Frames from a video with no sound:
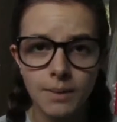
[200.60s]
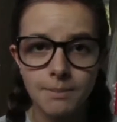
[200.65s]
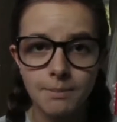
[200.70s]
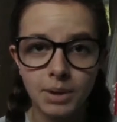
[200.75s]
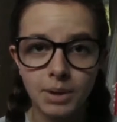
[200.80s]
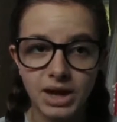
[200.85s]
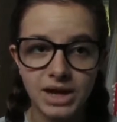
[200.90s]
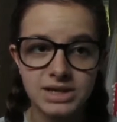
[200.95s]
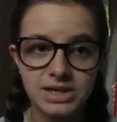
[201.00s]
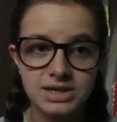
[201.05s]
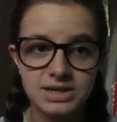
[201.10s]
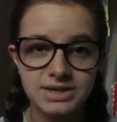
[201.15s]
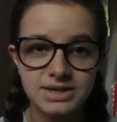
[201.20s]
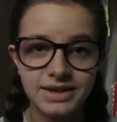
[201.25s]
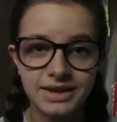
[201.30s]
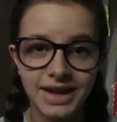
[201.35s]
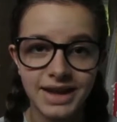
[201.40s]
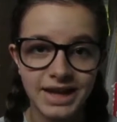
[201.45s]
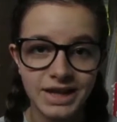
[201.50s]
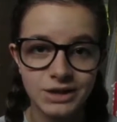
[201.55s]
But it
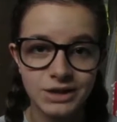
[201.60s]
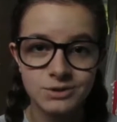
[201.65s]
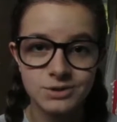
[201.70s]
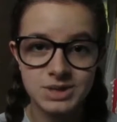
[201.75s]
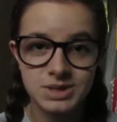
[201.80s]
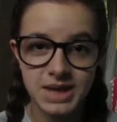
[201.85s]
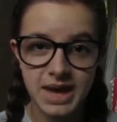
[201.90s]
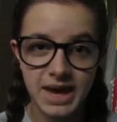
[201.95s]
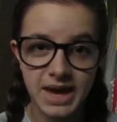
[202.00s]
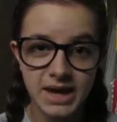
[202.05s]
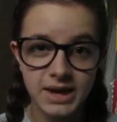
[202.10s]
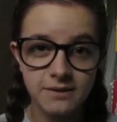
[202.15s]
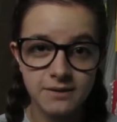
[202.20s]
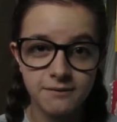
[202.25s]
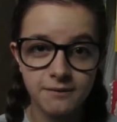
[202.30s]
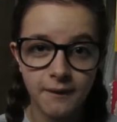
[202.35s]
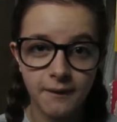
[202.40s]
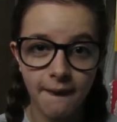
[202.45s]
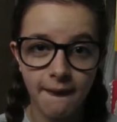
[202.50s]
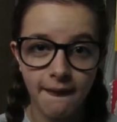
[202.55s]
doesn't let you save